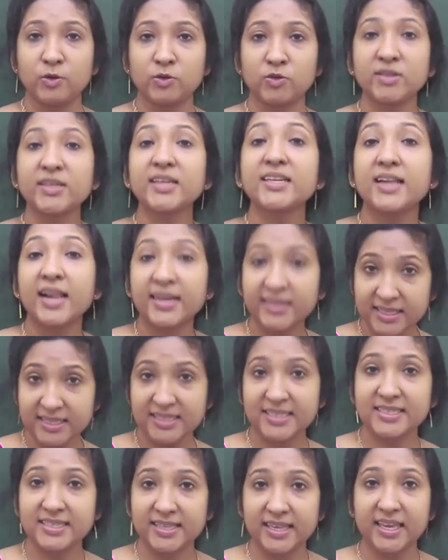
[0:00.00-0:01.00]
So let
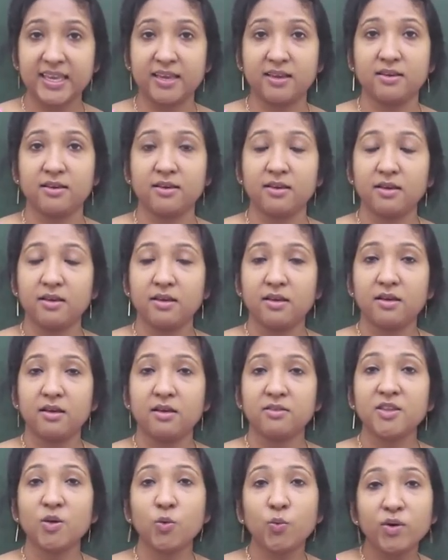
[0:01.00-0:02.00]
us see
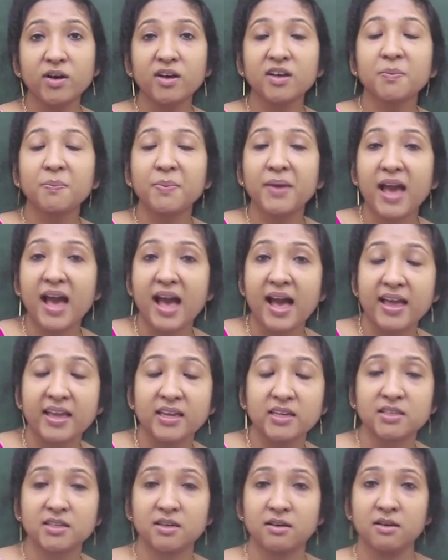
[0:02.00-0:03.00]
the work
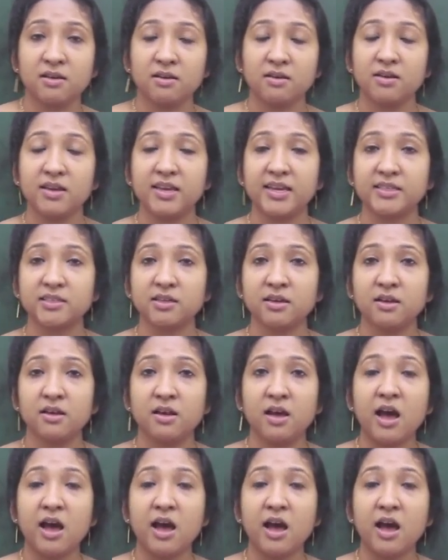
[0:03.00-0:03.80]
behind it,